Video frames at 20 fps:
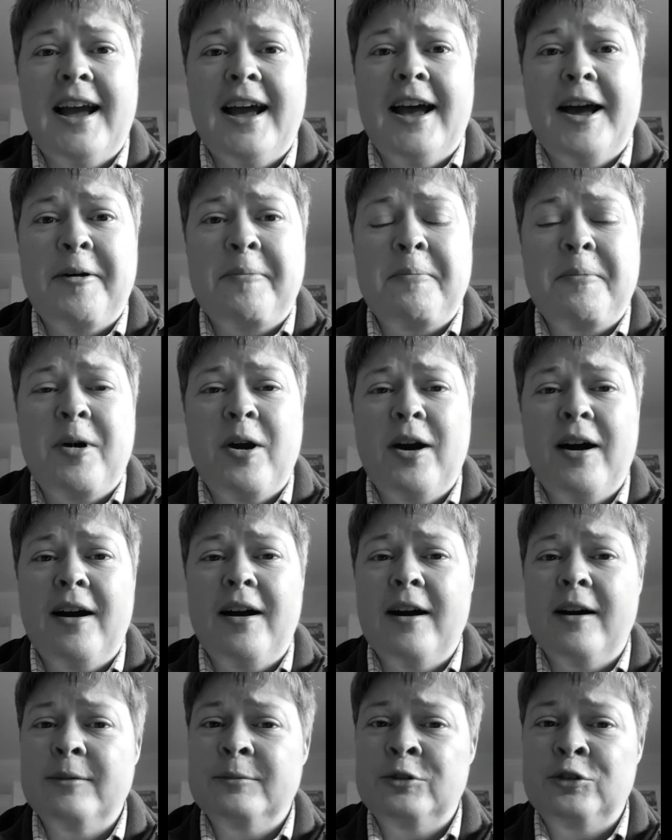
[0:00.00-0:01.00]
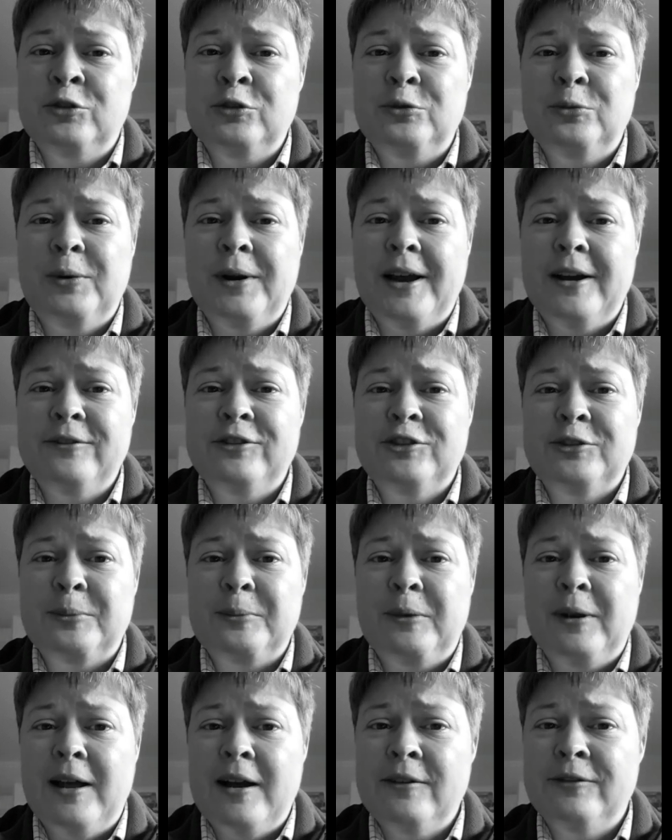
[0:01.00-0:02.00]
Um, I'm sure we'll have
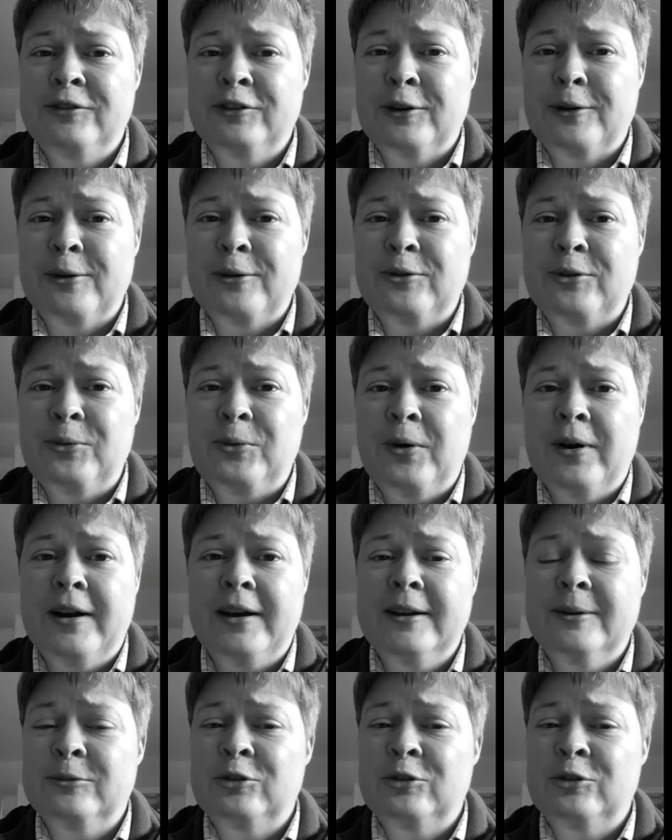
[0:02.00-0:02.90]
some laughs along the way.